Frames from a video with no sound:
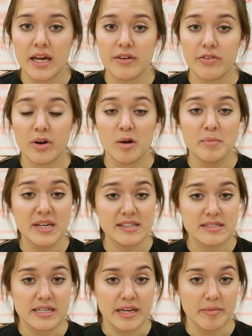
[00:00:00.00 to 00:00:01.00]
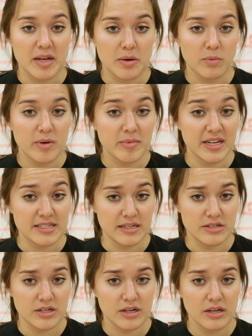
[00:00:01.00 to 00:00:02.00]
If you are a mixed team and a woman is
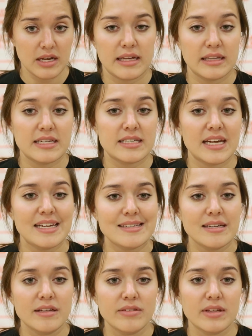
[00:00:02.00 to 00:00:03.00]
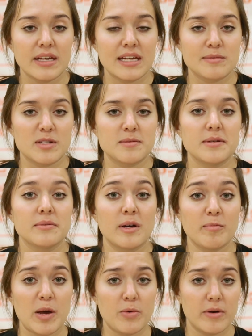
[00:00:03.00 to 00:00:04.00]
injured, at least 18 of the legs must be
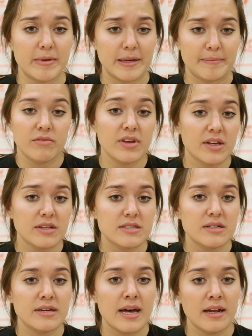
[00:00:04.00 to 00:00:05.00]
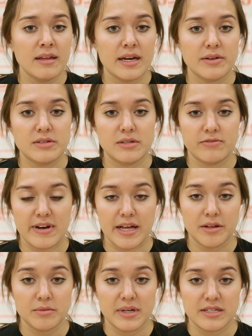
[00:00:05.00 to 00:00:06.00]
run by women. Vehicles are not allowed to
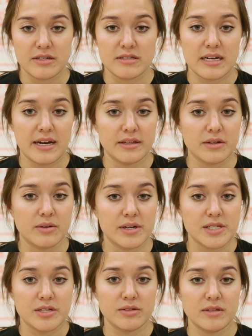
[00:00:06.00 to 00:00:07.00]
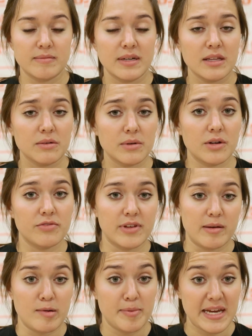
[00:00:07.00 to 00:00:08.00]
follow racers on the course to illuminate the road
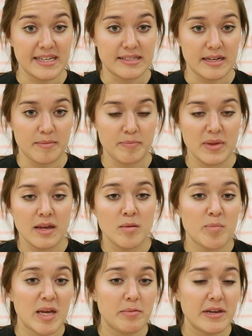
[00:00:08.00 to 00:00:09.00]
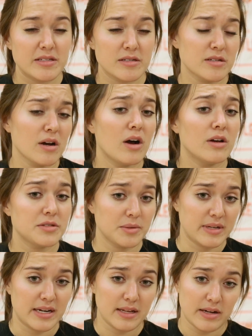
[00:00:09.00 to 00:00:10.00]
for them or pace them. Bike pacers are
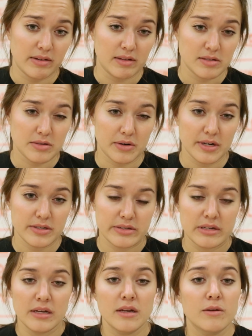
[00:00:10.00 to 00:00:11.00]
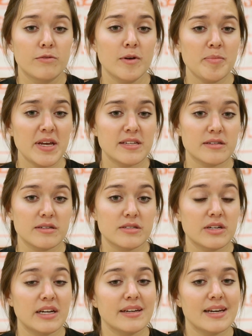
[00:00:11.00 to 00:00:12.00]
also not allowed on this course. Foot
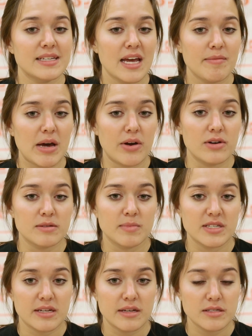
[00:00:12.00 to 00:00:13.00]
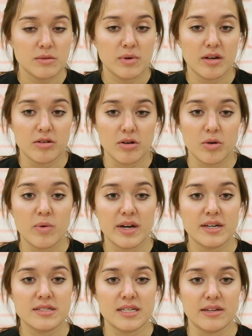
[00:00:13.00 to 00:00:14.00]
pacers during nighttime hours must also wear their
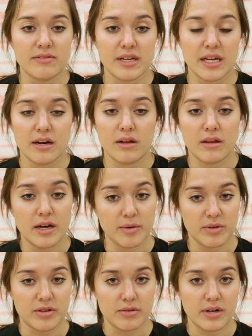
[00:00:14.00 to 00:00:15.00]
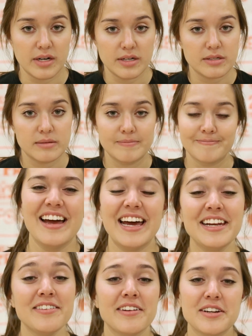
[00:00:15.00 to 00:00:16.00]
required safety gear along with their runners.
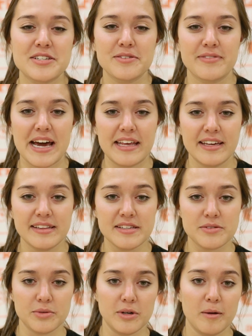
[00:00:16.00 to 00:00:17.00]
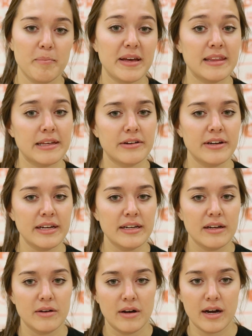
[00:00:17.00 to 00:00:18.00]
Any runners who violate this rule by
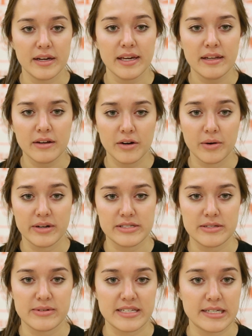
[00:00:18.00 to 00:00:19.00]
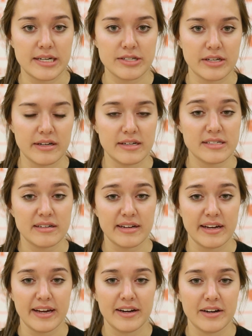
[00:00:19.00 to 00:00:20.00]
littering, honking their horns in residential areas at
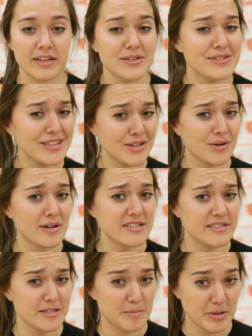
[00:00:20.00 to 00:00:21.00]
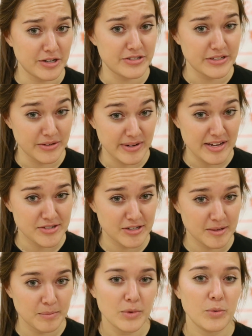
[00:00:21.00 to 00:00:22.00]
night, or using the course as their personal
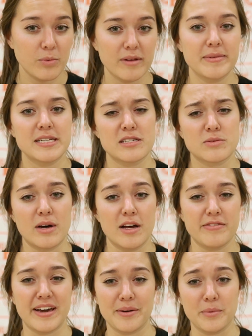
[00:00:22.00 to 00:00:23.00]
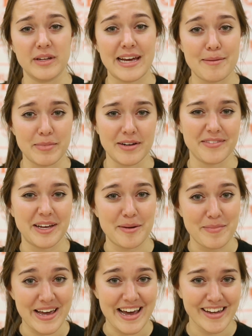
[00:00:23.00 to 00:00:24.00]
restroom will be disqualified and will not be
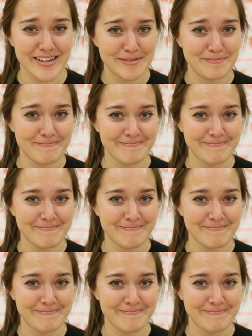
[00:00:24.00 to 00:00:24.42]
invited back.